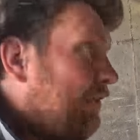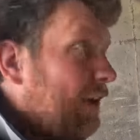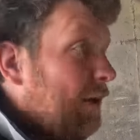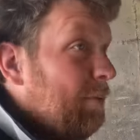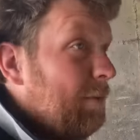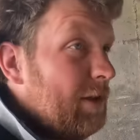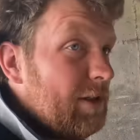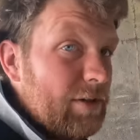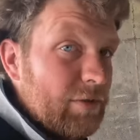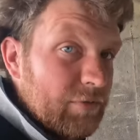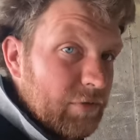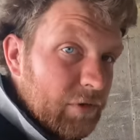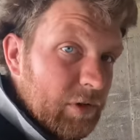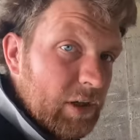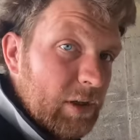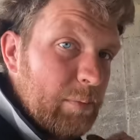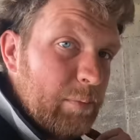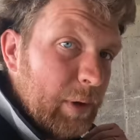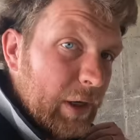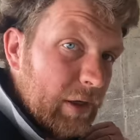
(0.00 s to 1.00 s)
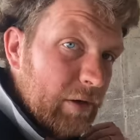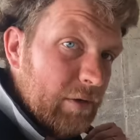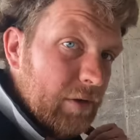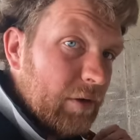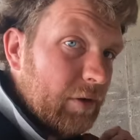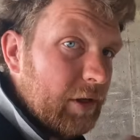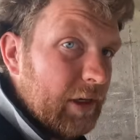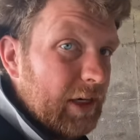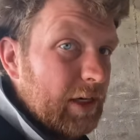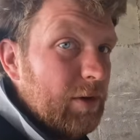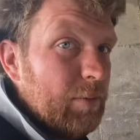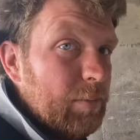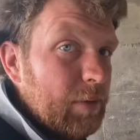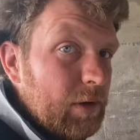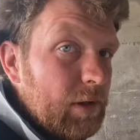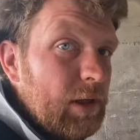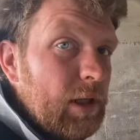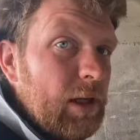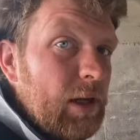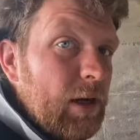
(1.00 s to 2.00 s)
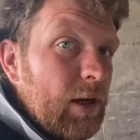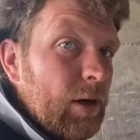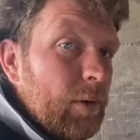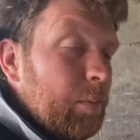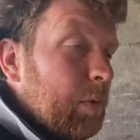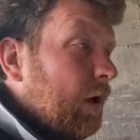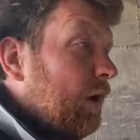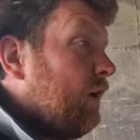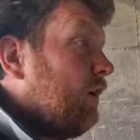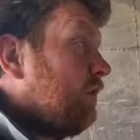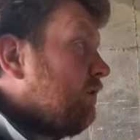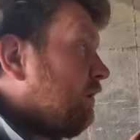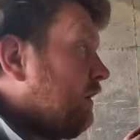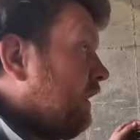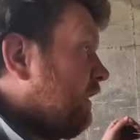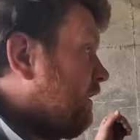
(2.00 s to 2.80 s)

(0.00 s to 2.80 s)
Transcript: film is a fully biodegradable product